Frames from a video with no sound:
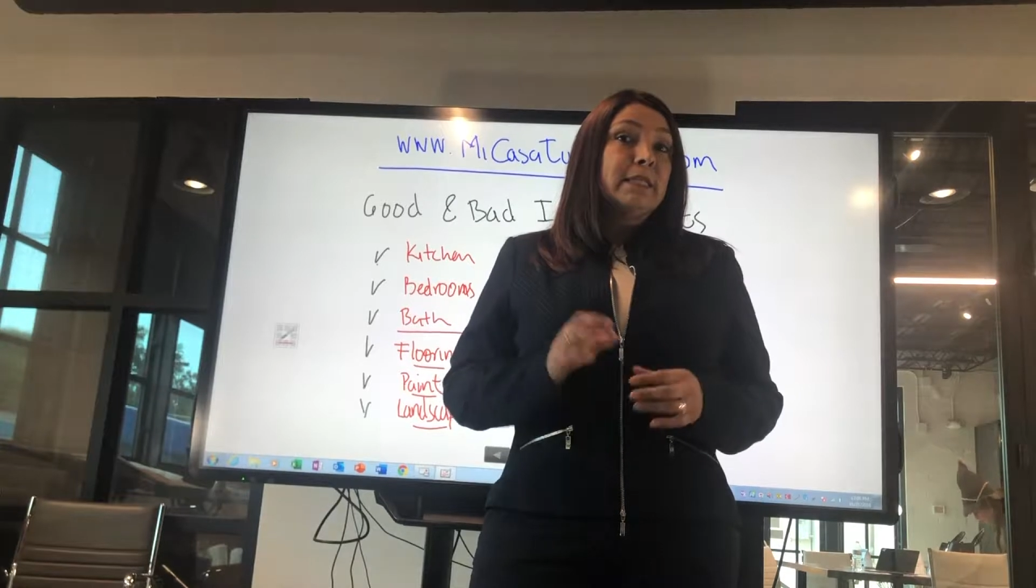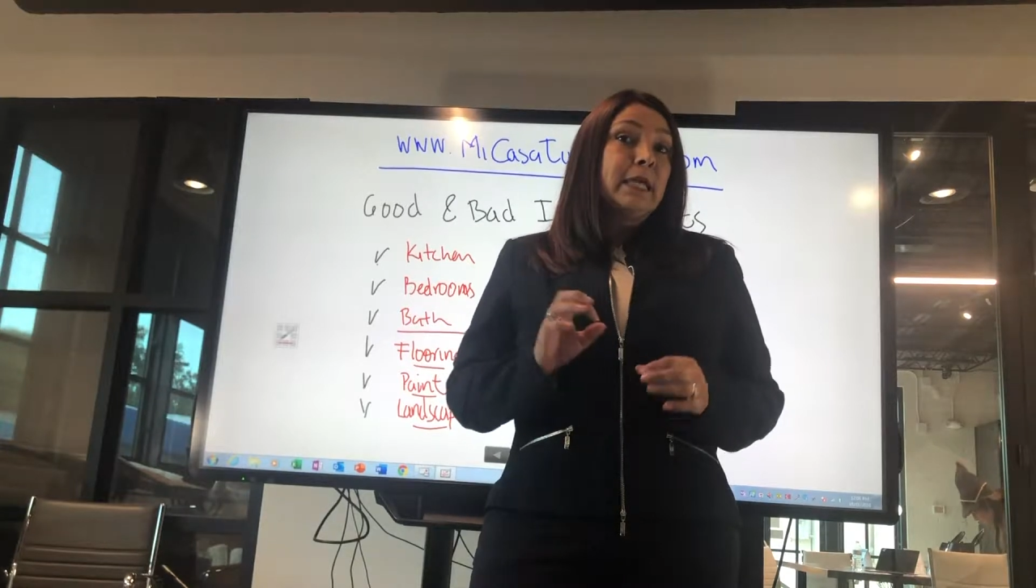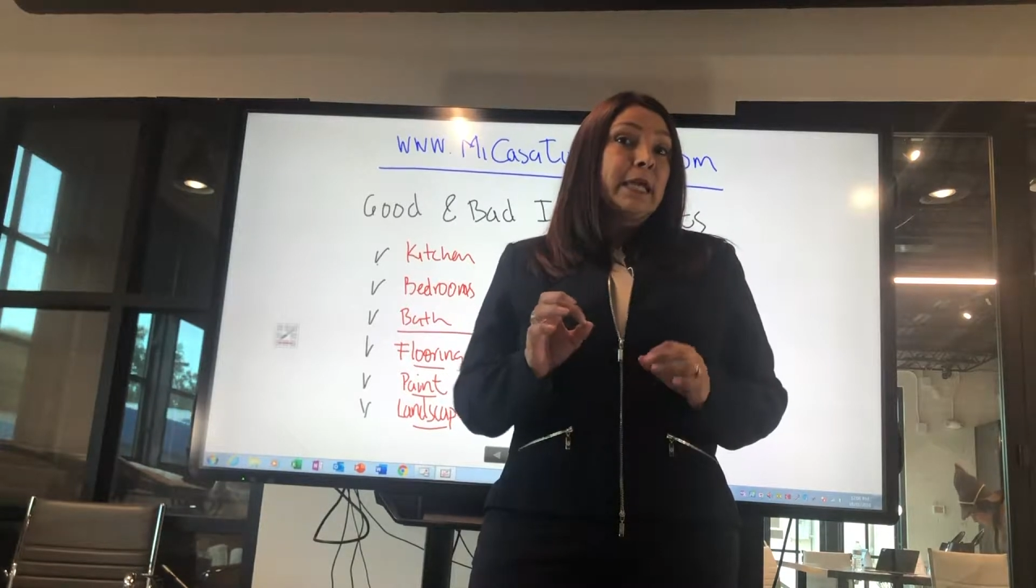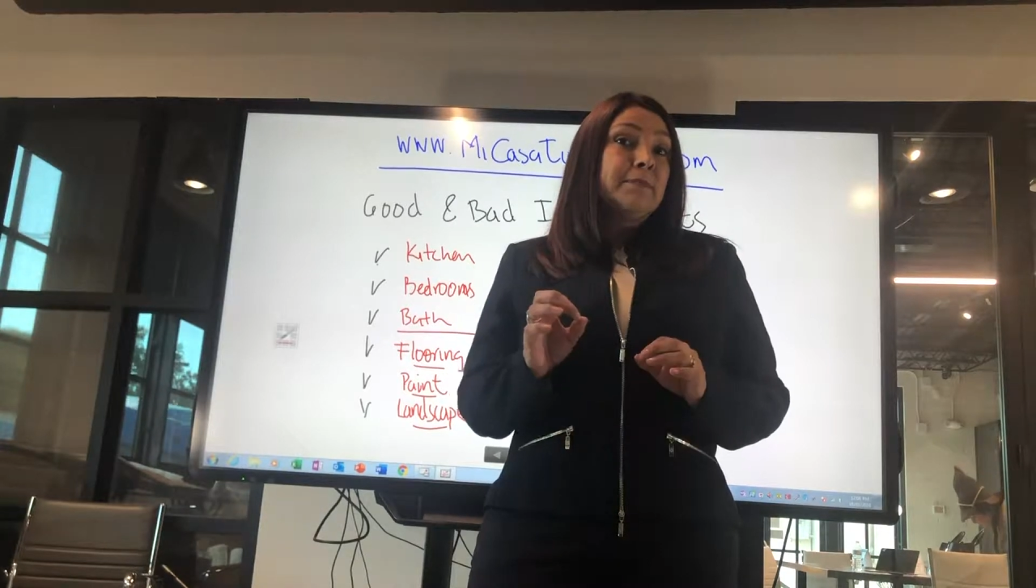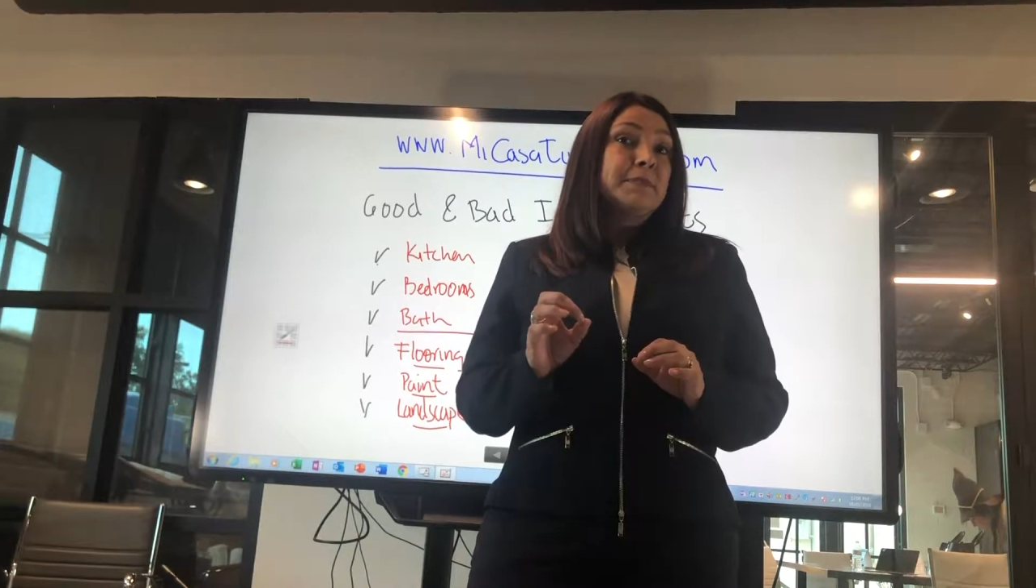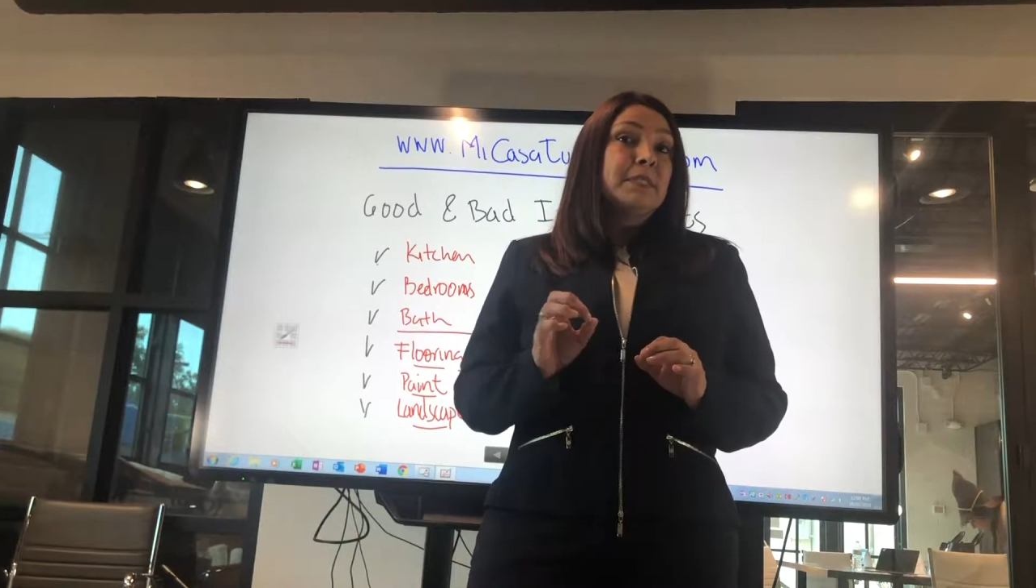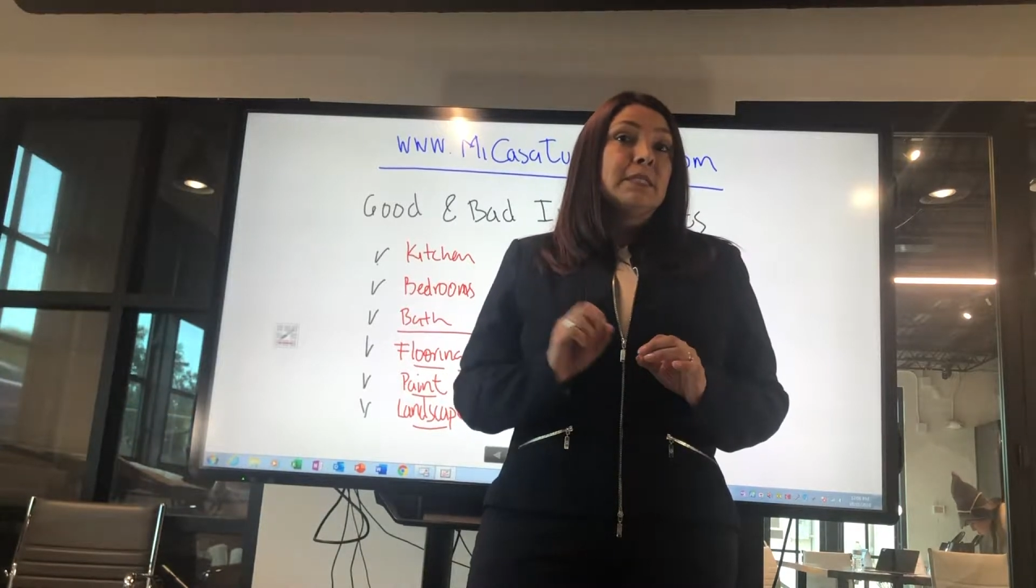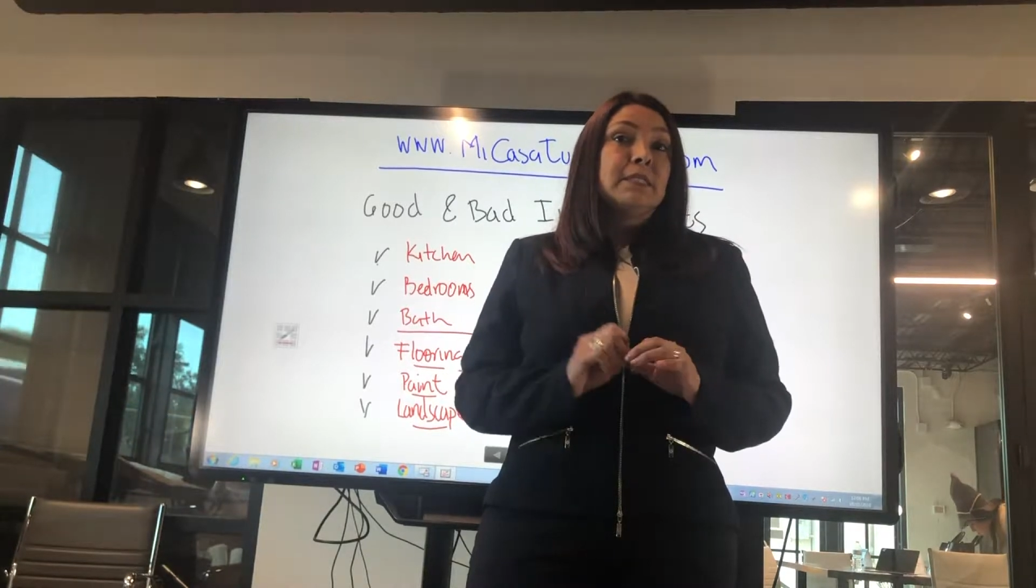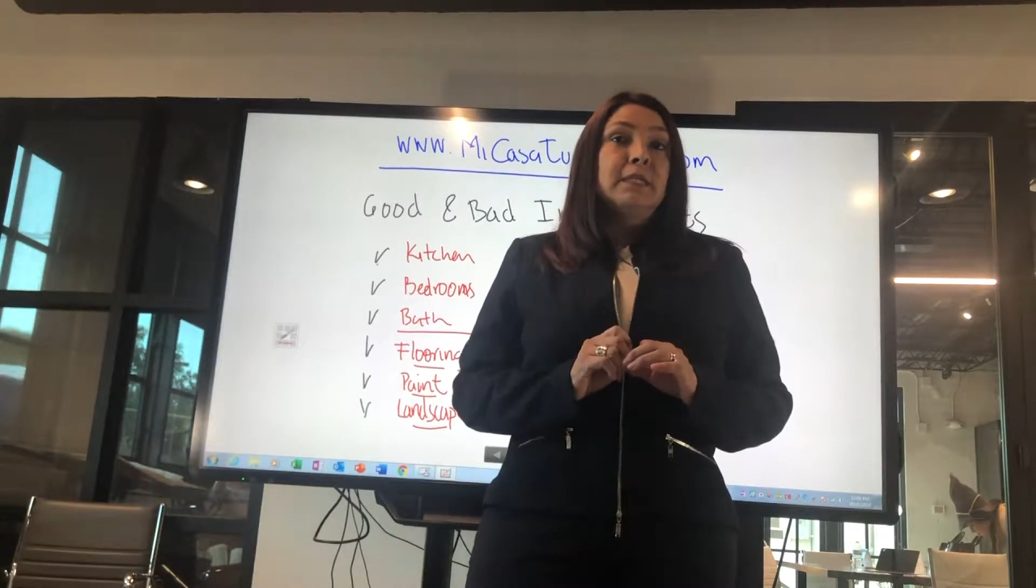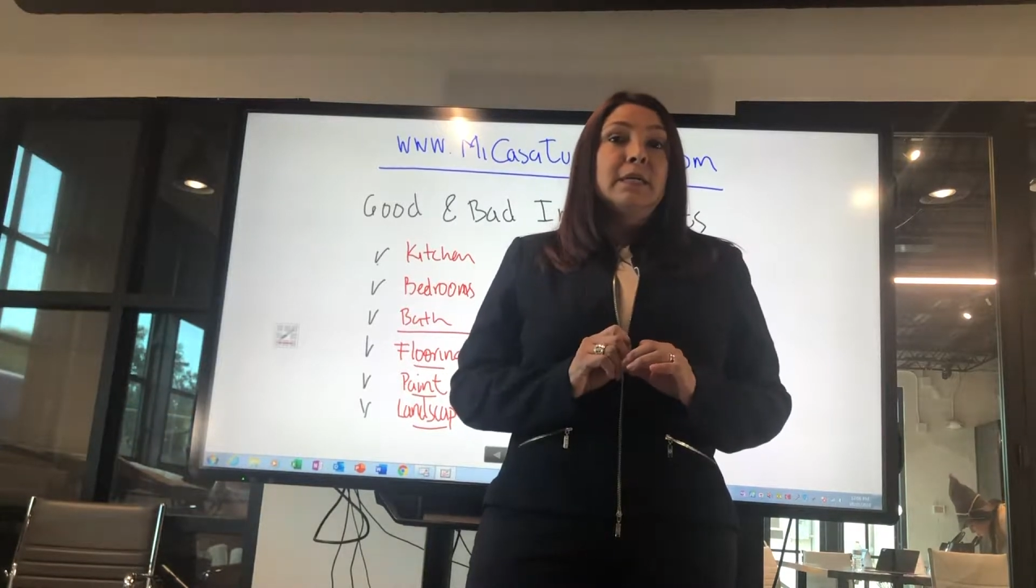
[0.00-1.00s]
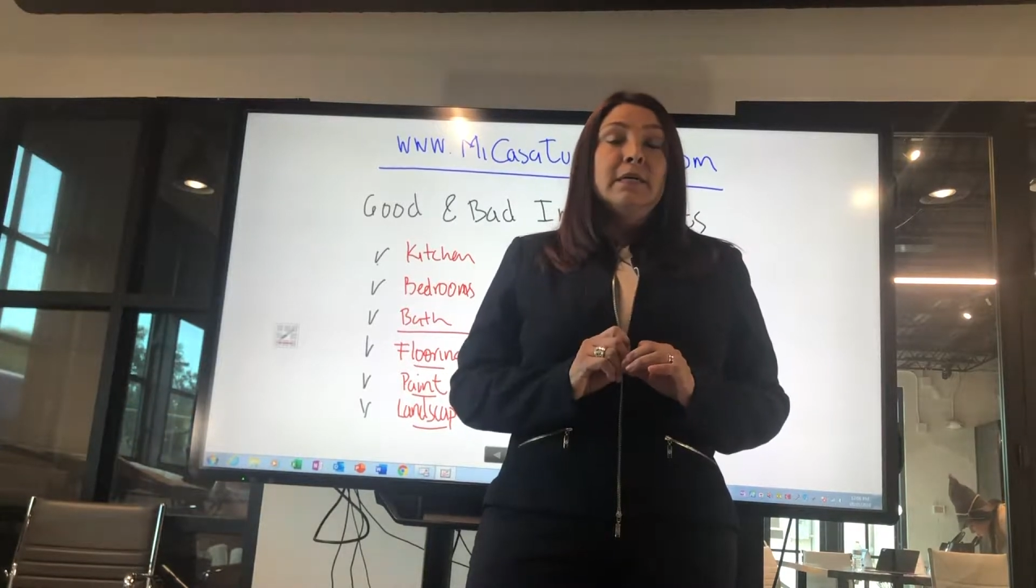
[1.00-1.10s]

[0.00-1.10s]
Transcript: tips and